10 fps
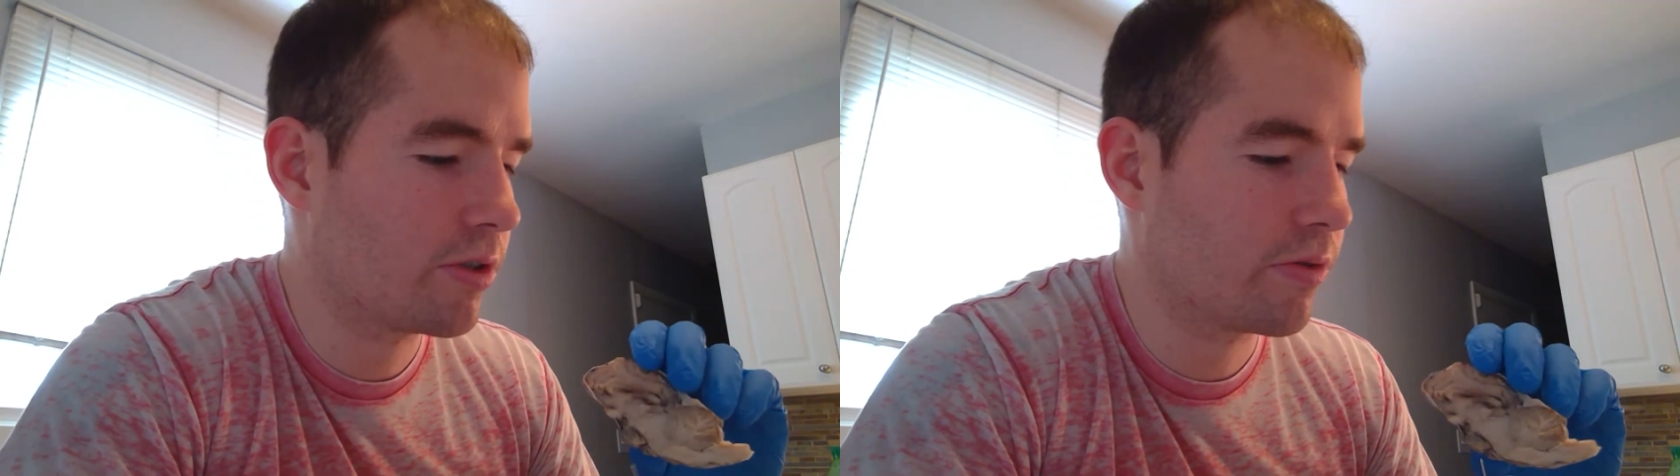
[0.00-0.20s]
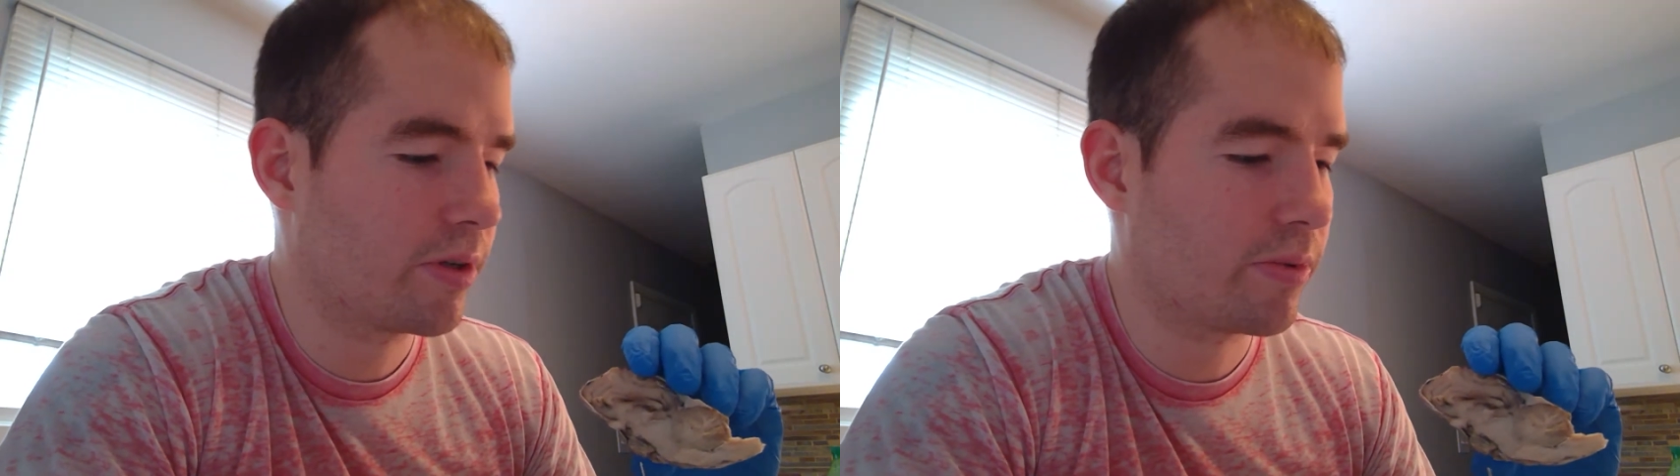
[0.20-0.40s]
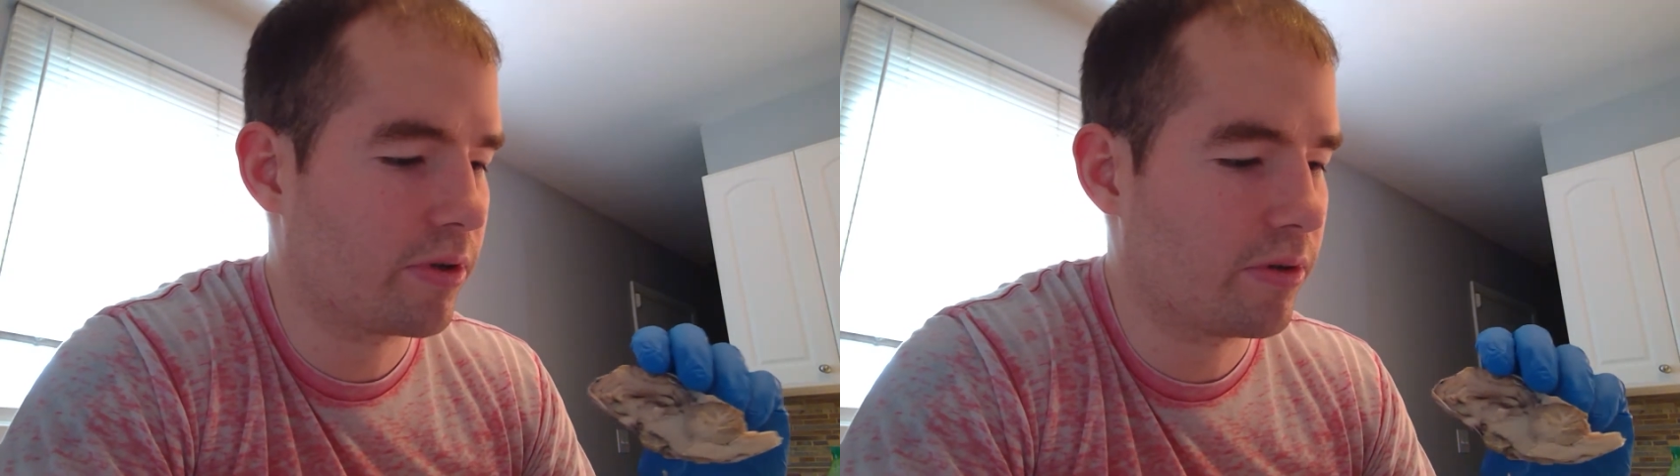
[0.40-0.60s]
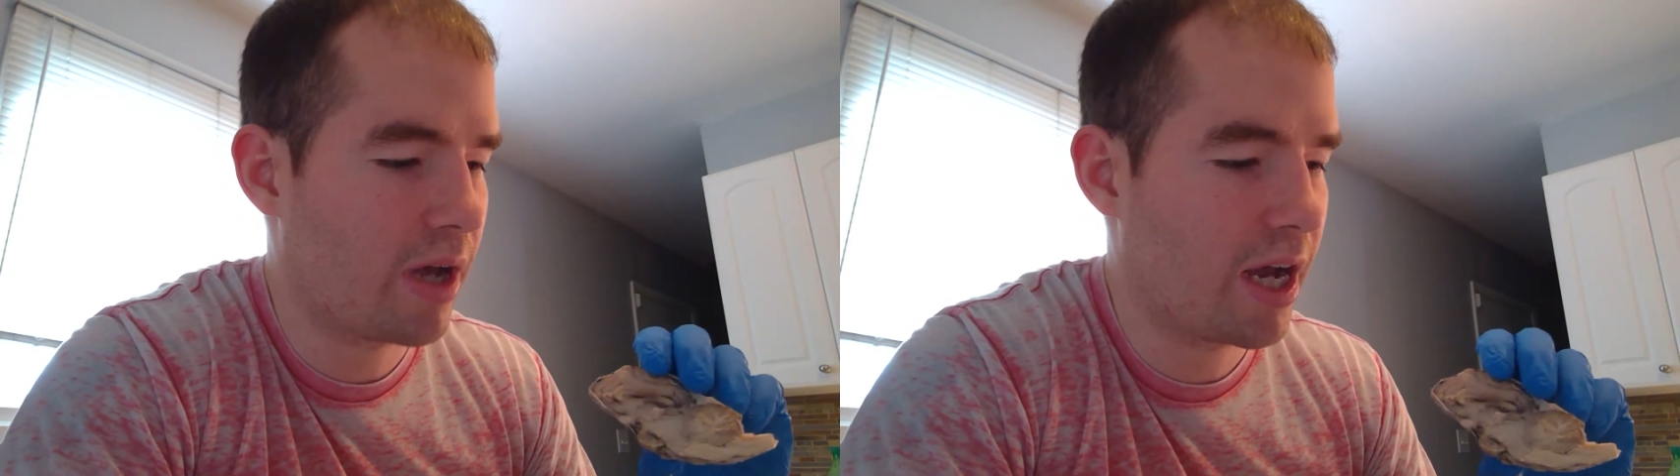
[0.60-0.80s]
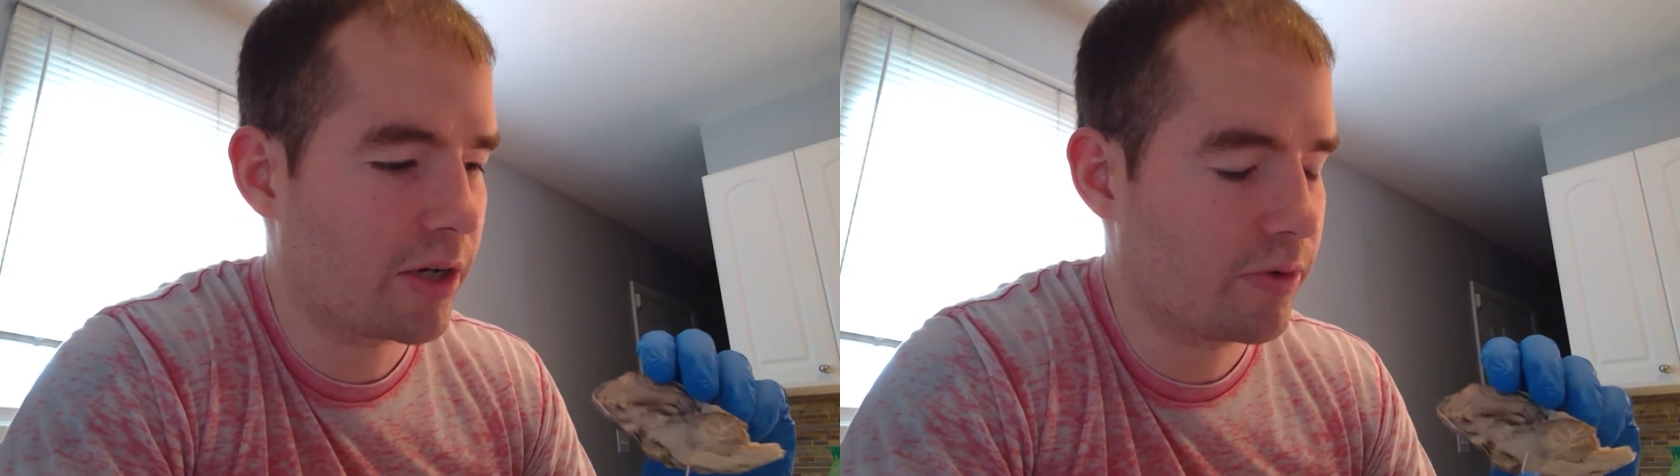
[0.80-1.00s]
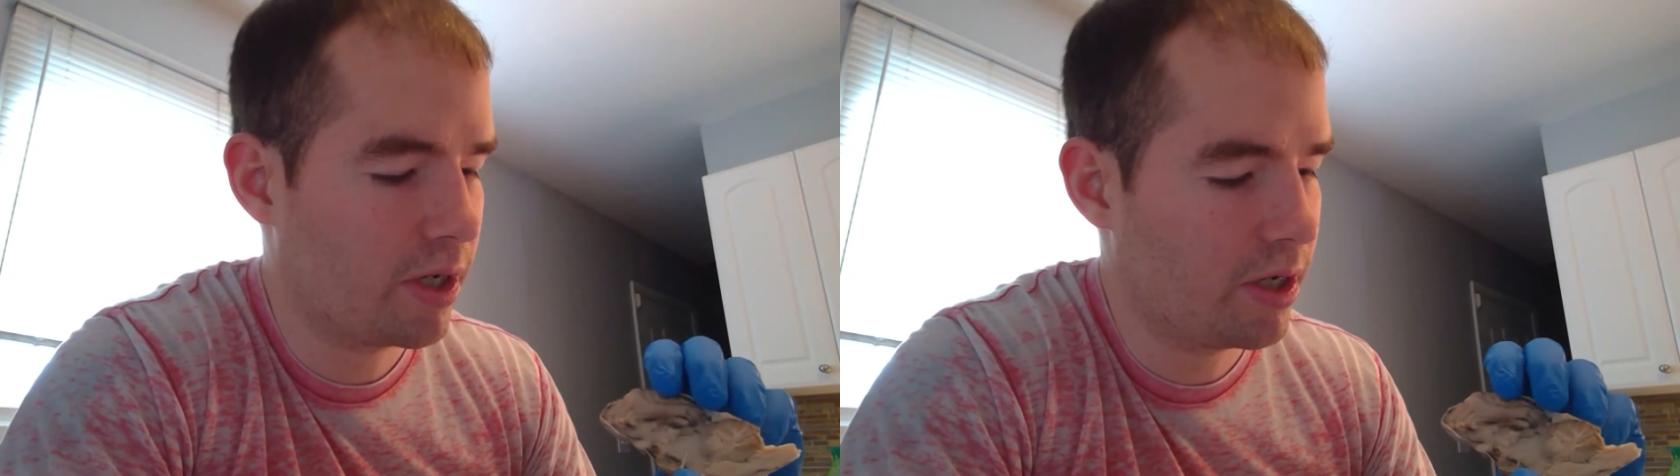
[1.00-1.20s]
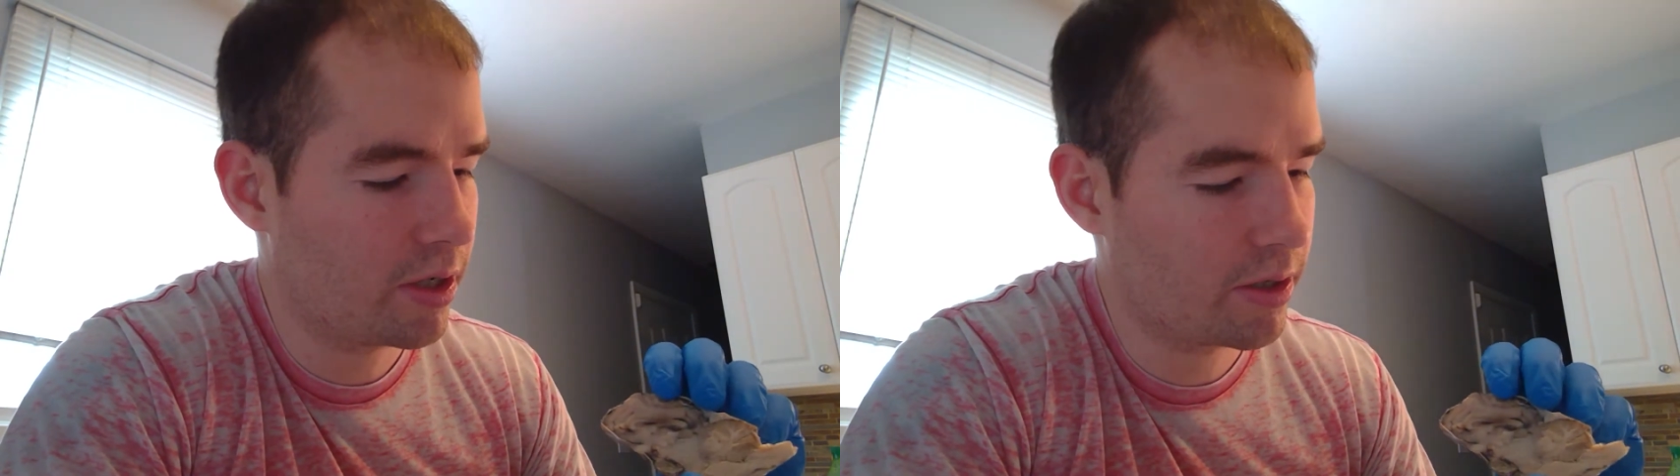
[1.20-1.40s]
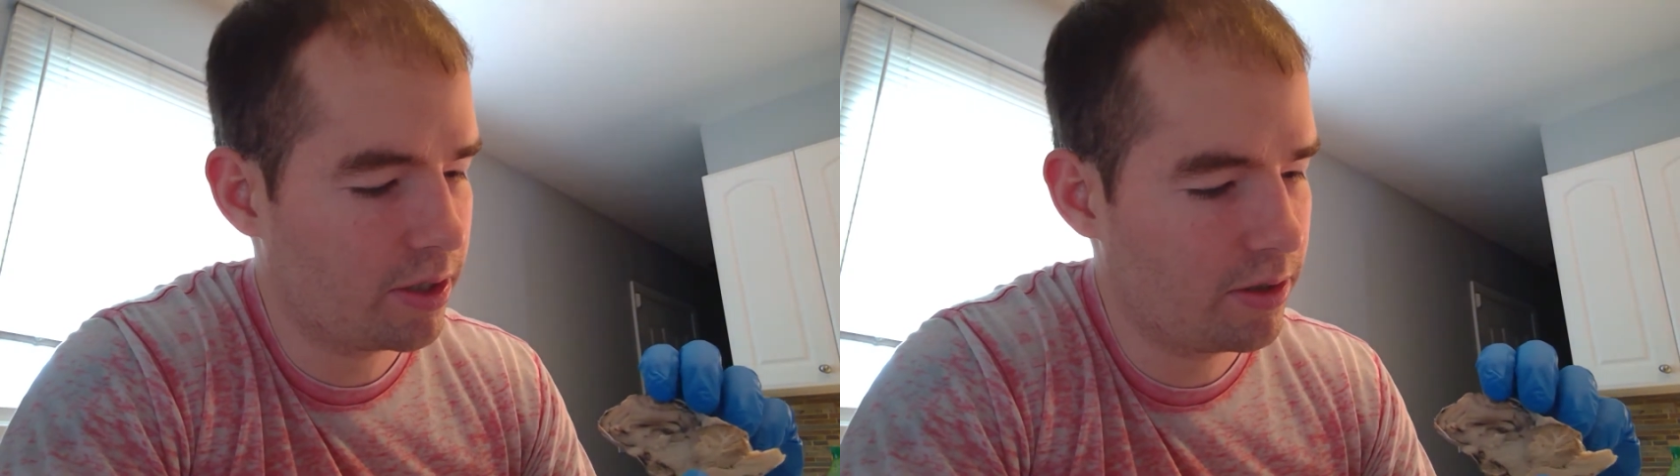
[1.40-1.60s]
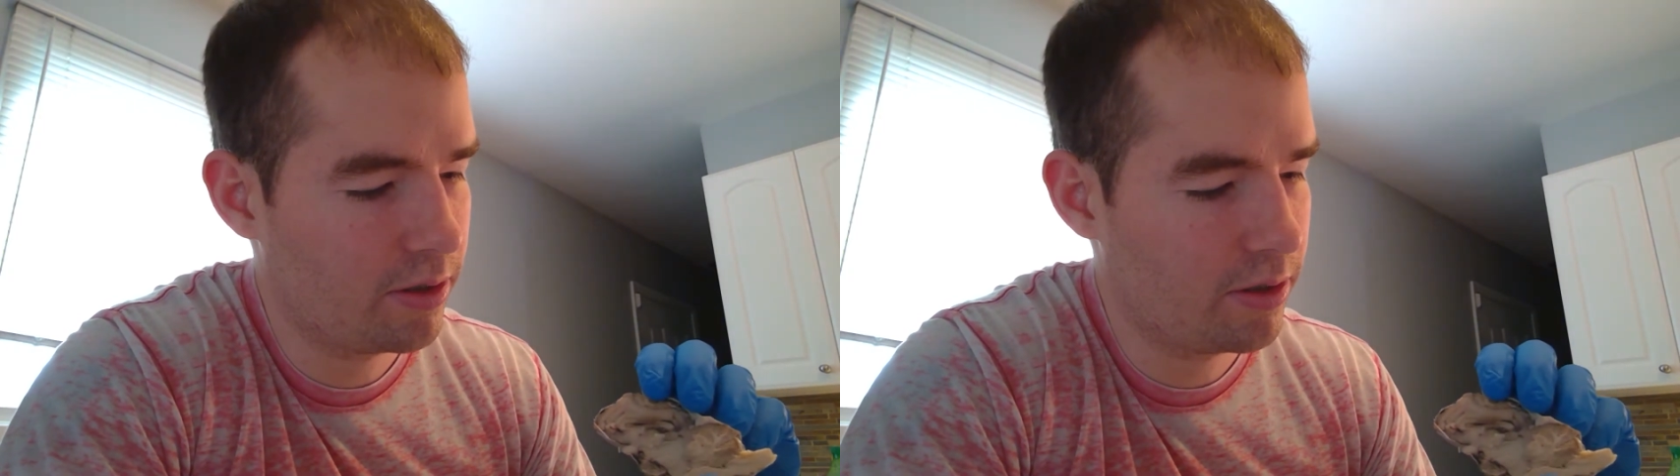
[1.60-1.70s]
cerebral aqueduct.